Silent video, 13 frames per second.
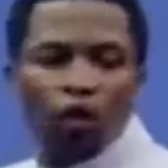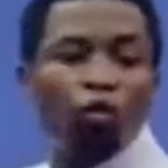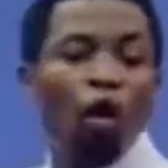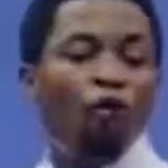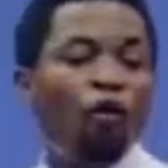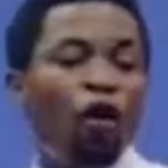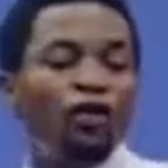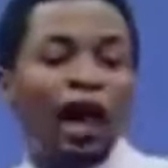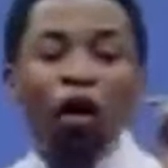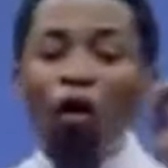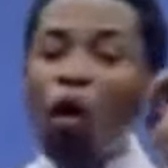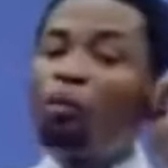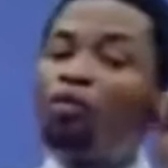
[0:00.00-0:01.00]
Two of us
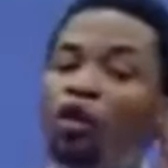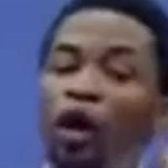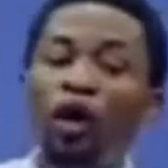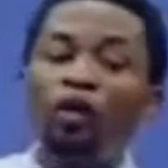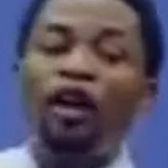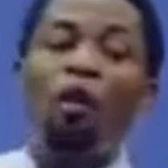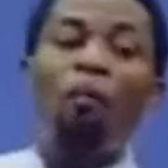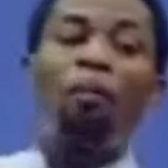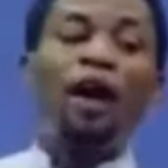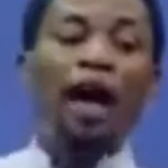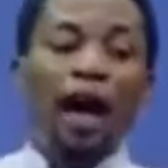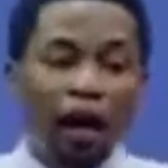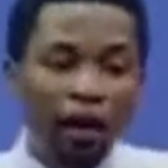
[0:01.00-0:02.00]
can come to the altar of
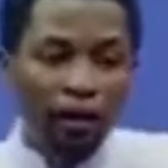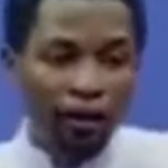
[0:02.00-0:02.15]
prayer